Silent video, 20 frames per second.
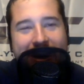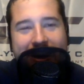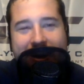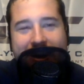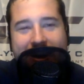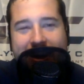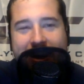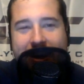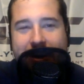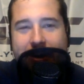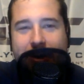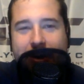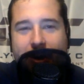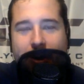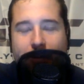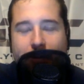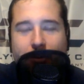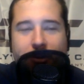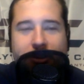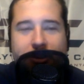And um,
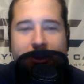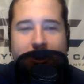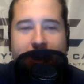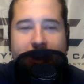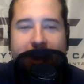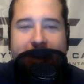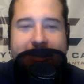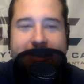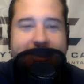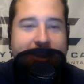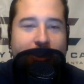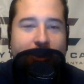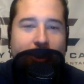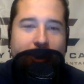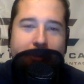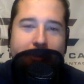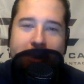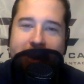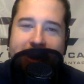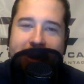with Nolasco, I
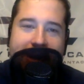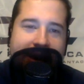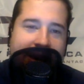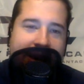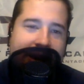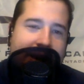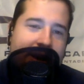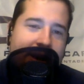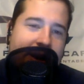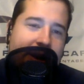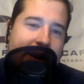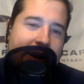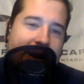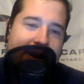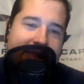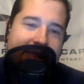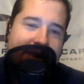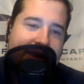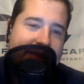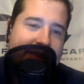mean, I
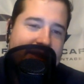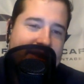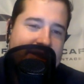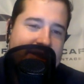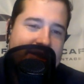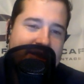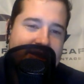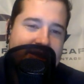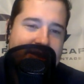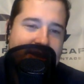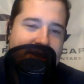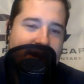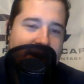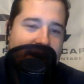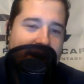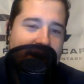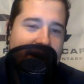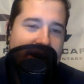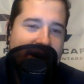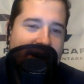think this is
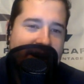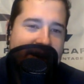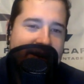uh,